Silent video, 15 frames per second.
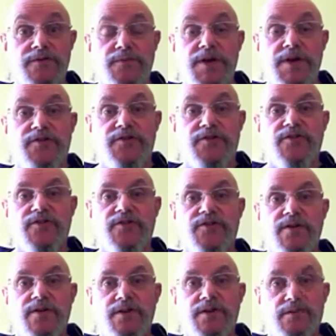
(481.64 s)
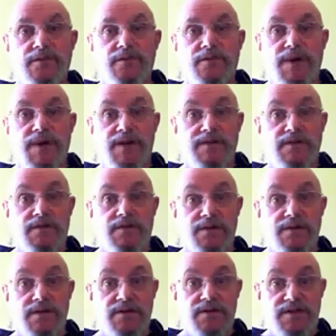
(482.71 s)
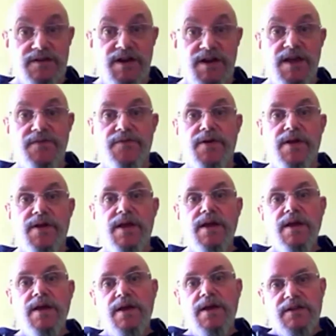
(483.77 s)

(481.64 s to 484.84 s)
of which, based on slavery,